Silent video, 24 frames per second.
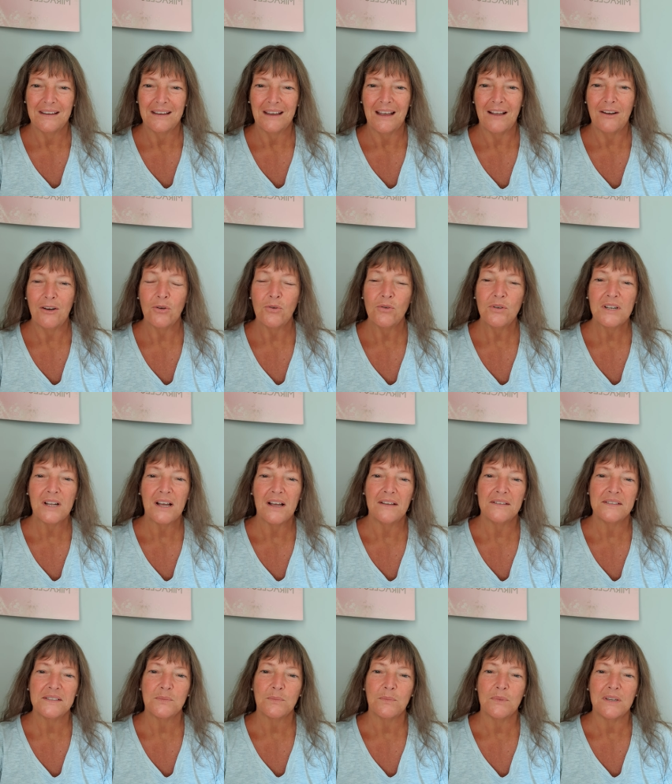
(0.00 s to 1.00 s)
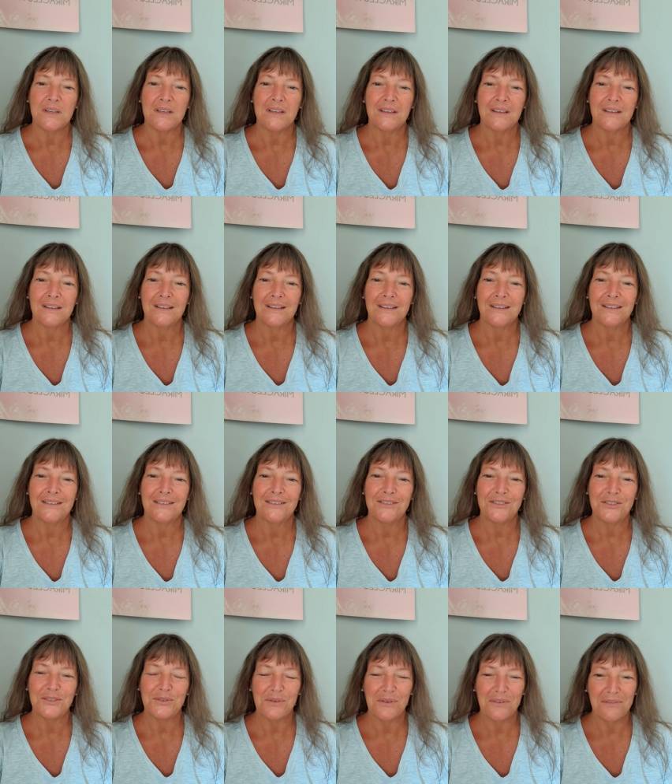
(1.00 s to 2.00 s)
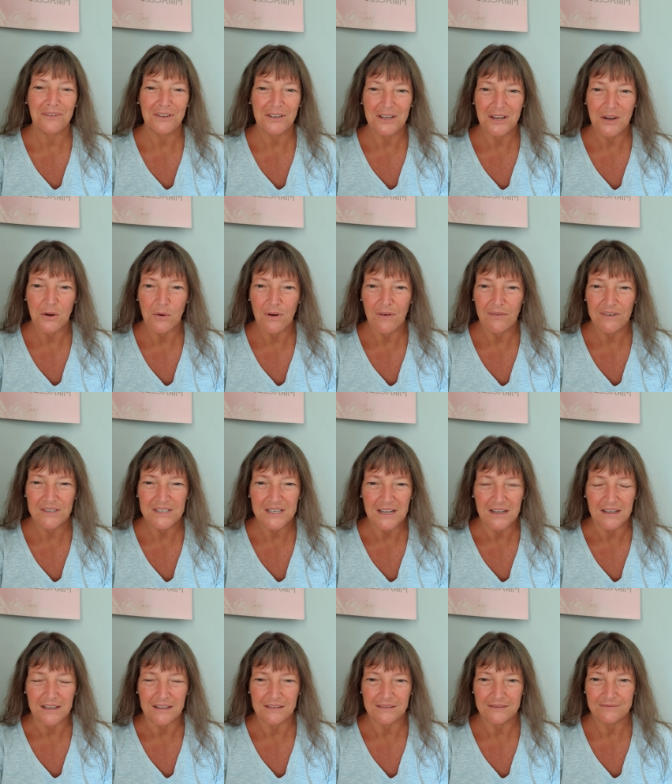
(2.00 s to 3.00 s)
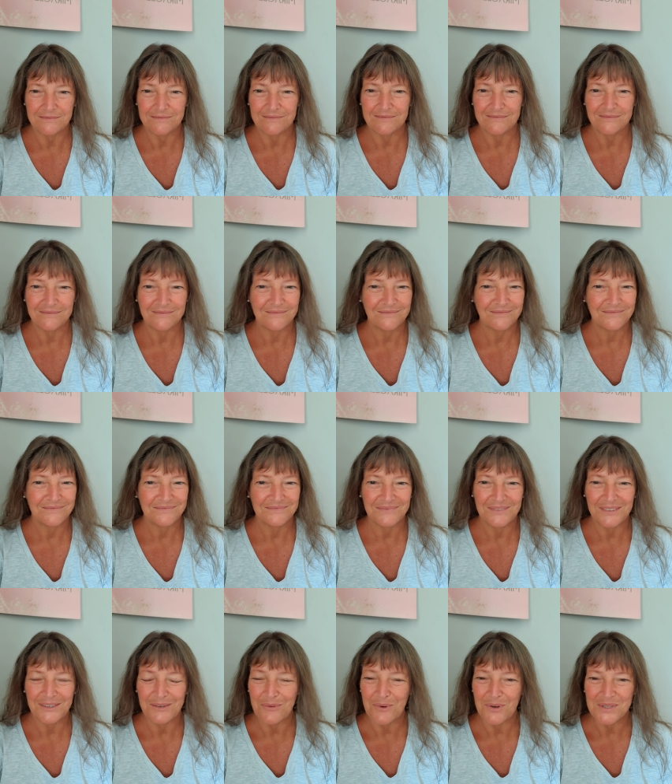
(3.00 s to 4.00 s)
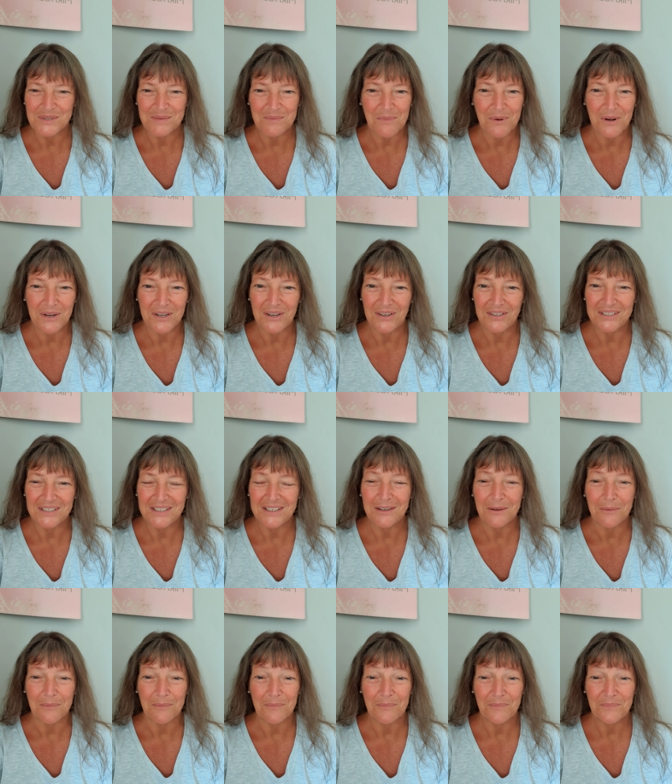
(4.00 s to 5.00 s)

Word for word: Our Lord asked me to do a video every day. It wasn't my idea.